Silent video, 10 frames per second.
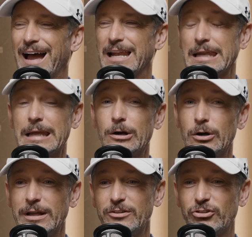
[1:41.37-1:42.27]
I
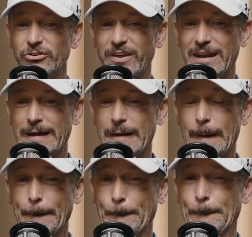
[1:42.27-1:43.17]
literally just had like
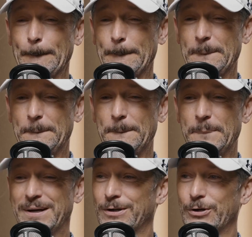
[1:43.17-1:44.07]
a
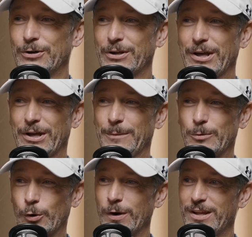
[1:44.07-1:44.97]
puckered
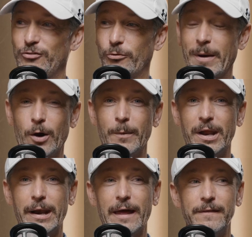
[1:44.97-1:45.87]
up cringe
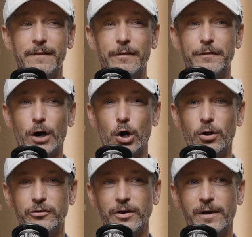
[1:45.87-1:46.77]
moment at the
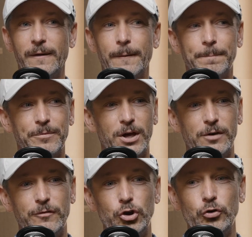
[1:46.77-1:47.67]
thought
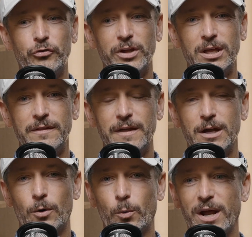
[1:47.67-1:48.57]
of using the
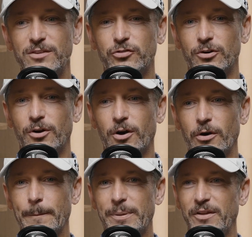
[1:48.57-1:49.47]
eraser on
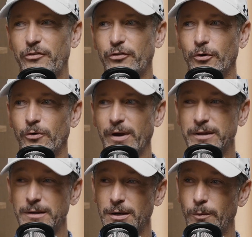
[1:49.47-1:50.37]
a pencil,
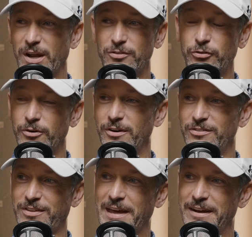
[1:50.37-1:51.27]
and the eraser
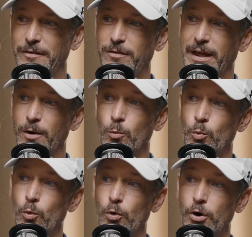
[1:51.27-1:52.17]
is kind of like
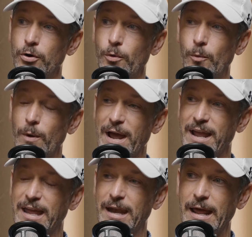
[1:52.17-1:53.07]
worn,
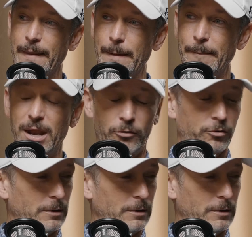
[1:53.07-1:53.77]
ragged, and the metal.